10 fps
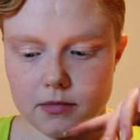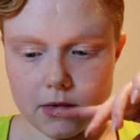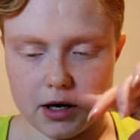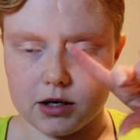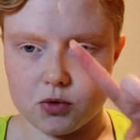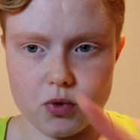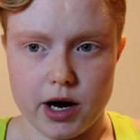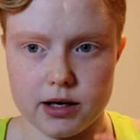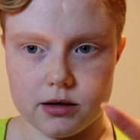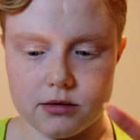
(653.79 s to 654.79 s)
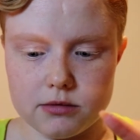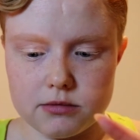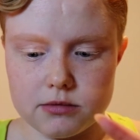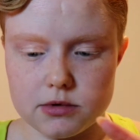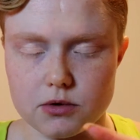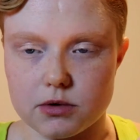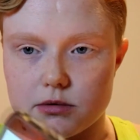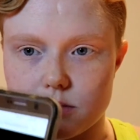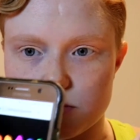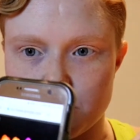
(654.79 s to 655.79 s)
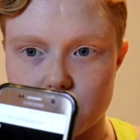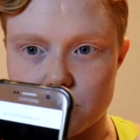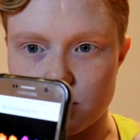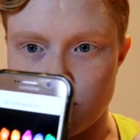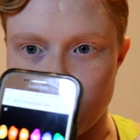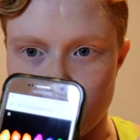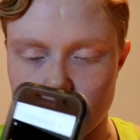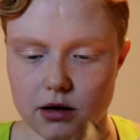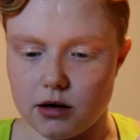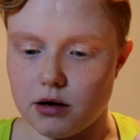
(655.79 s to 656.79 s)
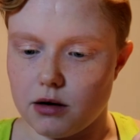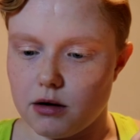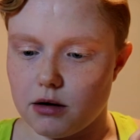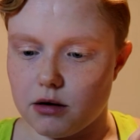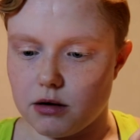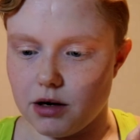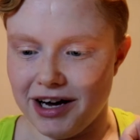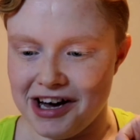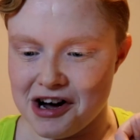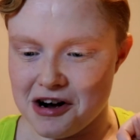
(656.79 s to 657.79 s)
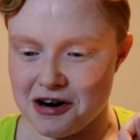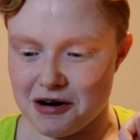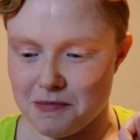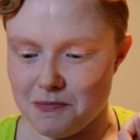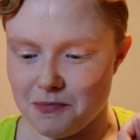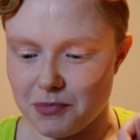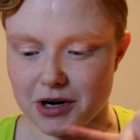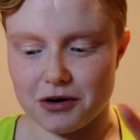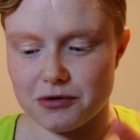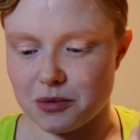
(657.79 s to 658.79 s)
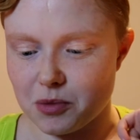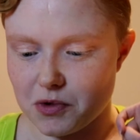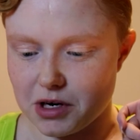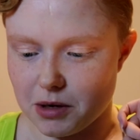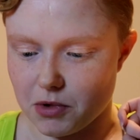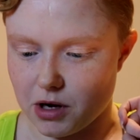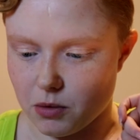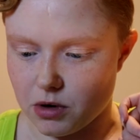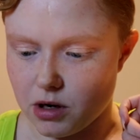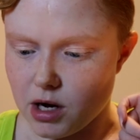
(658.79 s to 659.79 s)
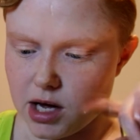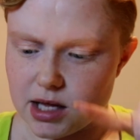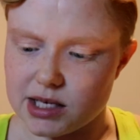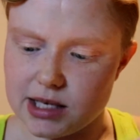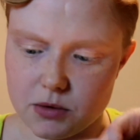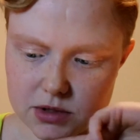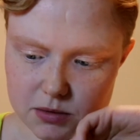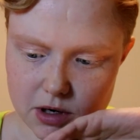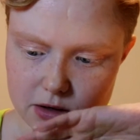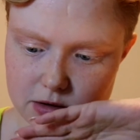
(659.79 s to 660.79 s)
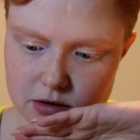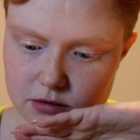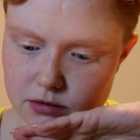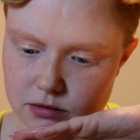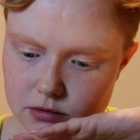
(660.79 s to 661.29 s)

And it's red. So this picture's a lie. But I don't remember the name of that one. Unless that one's the Power Stone.